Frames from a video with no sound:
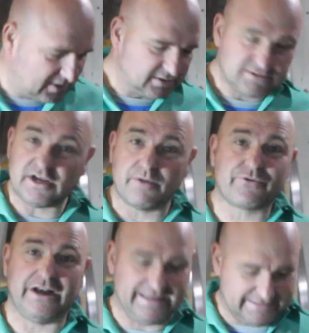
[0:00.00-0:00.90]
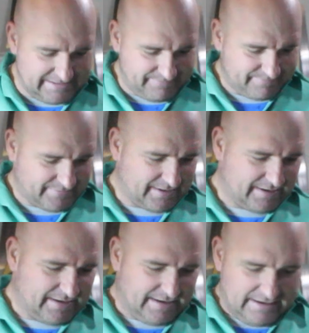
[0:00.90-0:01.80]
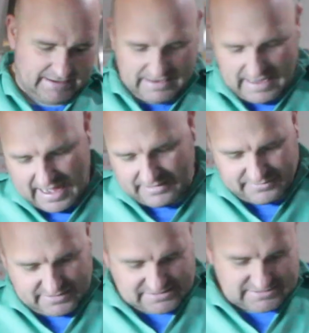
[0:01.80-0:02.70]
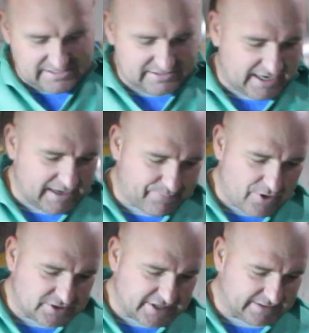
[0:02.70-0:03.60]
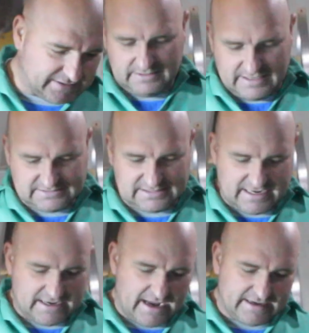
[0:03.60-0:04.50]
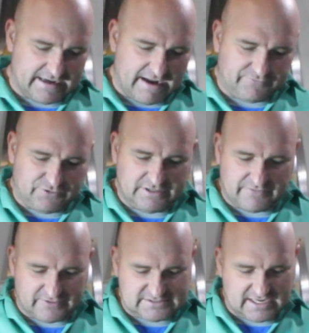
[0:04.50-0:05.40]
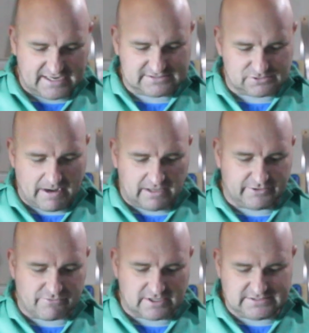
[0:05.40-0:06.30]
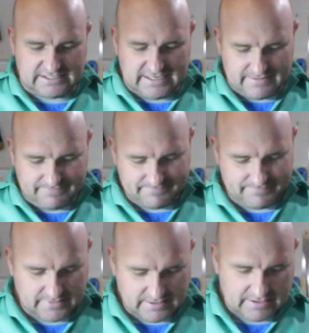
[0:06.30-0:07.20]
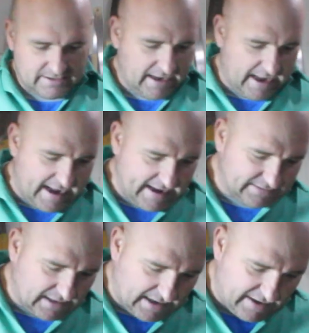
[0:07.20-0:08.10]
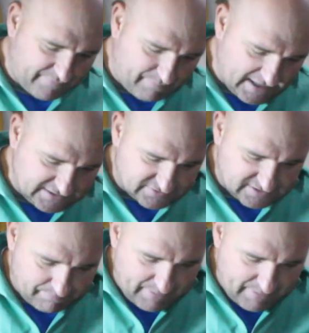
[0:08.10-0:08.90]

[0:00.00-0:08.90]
so brilliantly. And this is the entire project. This I can have two different sizes welding rods in here. And I have a place for some